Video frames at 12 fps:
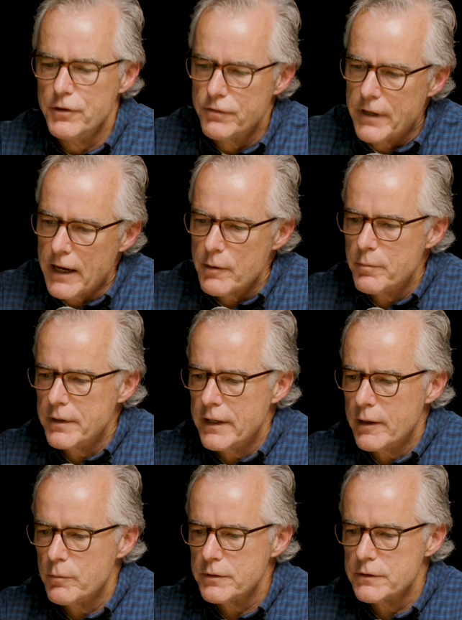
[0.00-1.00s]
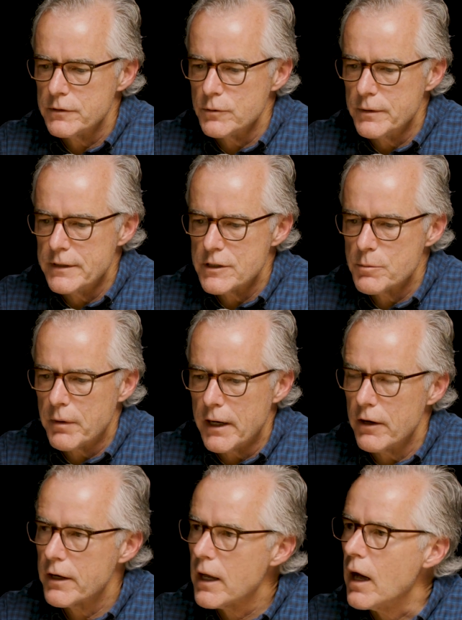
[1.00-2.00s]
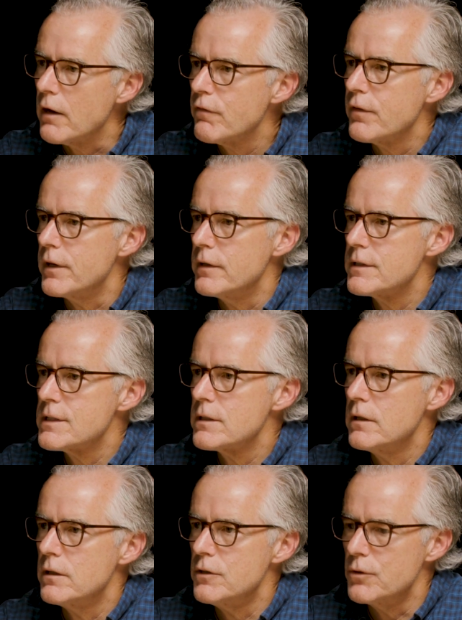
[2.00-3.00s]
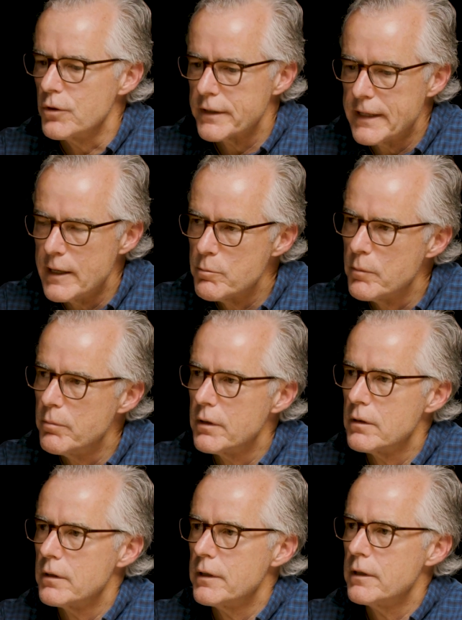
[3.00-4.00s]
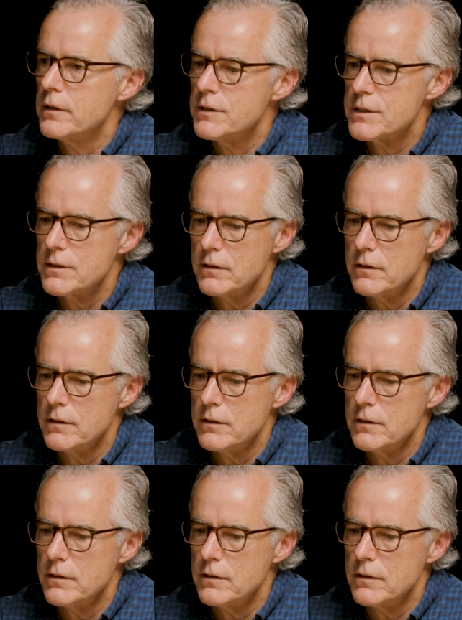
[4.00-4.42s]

you've got to be able to inspire confidence in your capabilities,